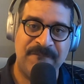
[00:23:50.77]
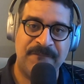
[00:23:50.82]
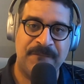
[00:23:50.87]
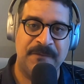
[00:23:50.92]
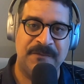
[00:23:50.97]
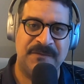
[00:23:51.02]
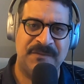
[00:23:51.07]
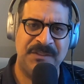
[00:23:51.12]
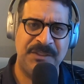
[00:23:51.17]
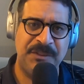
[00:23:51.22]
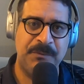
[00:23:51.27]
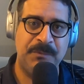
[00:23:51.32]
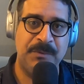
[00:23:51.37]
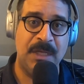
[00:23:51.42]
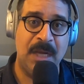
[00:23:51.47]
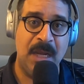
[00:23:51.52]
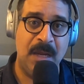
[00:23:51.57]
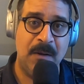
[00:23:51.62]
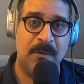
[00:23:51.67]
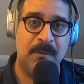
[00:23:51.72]
effort so
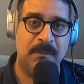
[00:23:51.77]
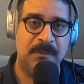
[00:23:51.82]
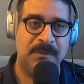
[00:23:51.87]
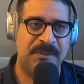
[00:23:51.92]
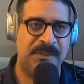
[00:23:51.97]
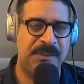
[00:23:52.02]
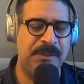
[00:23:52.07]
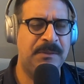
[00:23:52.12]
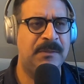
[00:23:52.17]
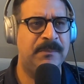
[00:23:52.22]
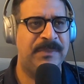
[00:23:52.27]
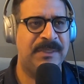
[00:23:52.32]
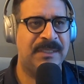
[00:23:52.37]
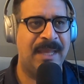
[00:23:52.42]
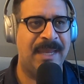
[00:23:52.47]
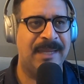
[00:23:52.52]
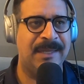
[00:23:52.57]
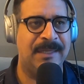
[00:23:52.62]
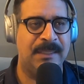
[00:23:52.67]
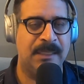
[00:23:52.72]
so you can
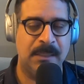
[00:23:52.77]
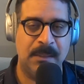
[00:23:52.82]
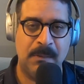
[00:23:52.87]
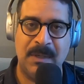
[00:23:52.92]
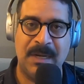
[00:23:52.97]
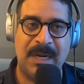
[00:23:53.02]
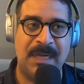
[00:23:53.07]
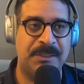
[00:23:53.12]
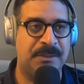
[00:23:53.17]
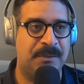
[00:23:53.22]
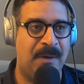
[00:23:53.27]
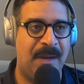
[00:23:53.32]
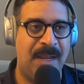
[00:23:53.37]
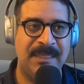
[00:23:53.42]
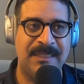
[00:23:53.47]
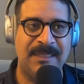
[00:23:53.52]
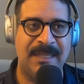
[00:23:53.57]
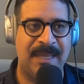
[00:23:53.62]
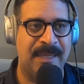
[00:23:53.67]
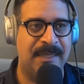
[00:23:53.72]
be like, you know what, I
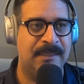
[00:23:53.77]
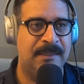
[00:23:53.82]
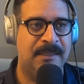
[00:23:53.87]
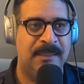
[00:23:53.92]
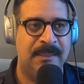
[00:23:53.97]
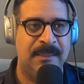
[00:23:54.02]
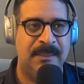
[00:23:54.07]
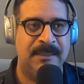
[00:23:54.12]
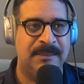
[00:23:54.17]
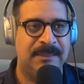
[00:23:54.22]
tried that.